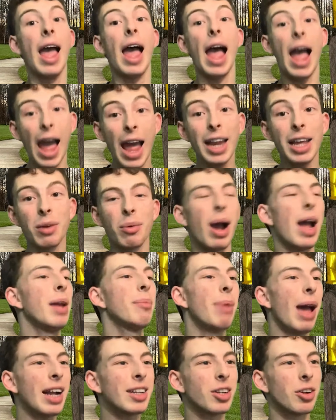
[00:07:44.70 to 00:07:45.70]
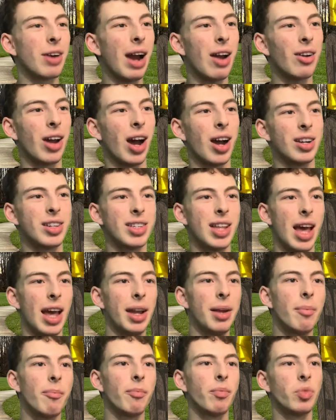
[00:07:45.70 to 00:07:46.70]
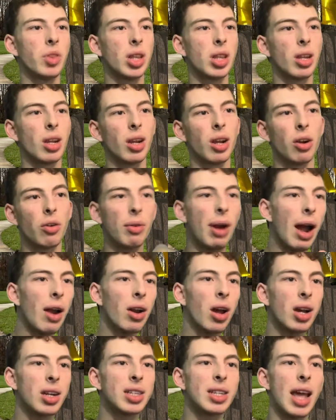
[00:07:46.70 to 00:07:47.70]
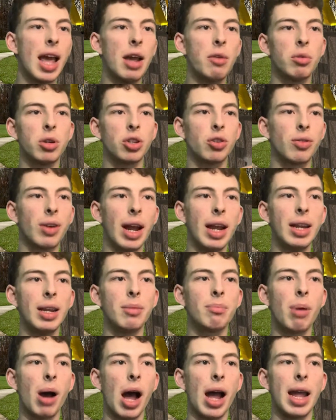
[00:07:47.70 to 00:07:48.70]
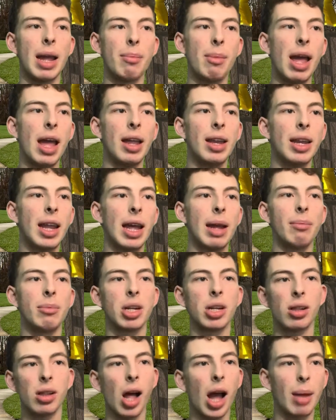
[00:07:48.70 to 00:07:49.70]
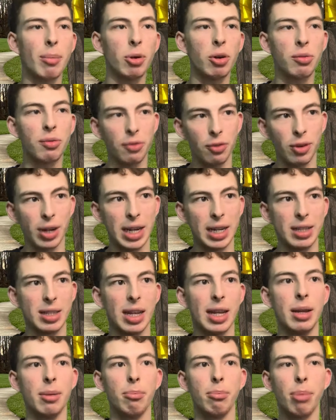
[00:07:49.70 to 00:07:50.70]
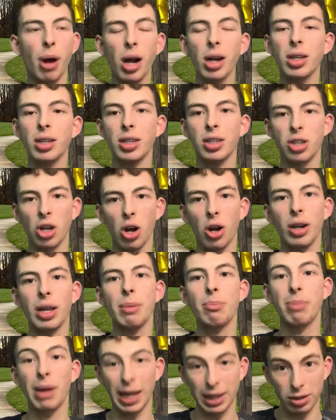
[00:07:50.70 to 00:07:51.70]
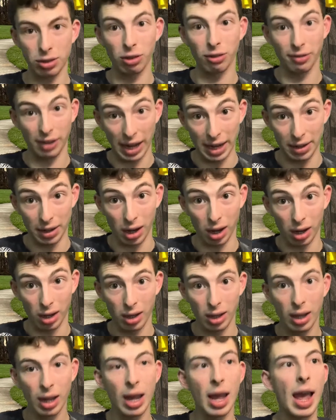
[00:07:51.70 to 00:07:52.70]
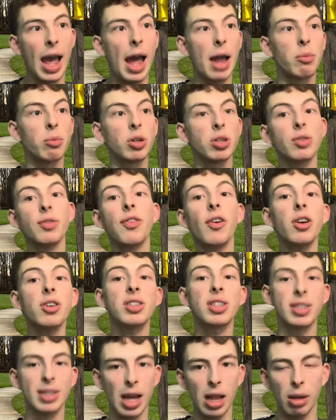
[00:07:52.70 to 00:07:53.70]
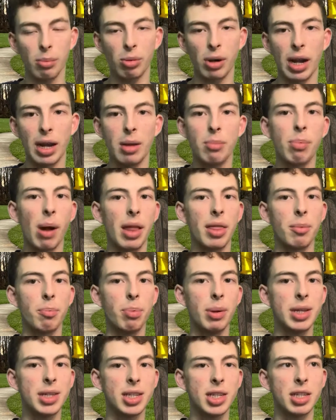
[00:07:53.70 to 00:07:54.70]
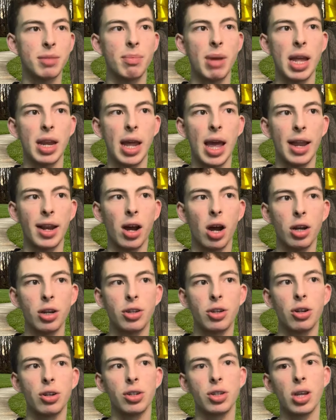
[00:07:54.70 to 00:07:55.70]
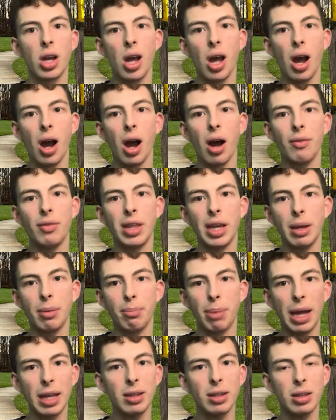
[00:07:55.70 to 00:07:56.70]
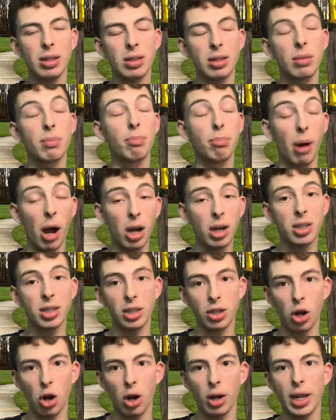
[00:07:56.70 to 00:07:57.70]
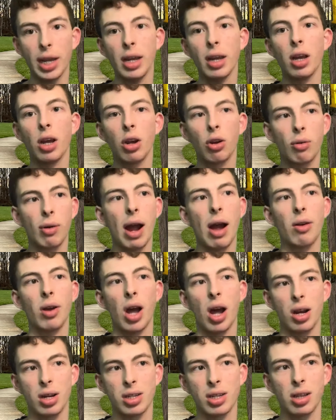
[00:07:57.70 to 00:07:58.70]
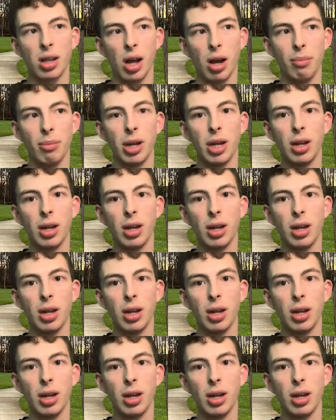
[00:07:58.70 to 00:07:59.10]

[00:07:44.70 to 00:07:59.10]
Anyway, back to Groundhog's Day. Groundhog's Day was created by a man named Clymer Freeze in Punxsutawney, Pennsylvania, and was first celebrated by the businessmen and hunters of the Punxsutawney Groundhogs Club.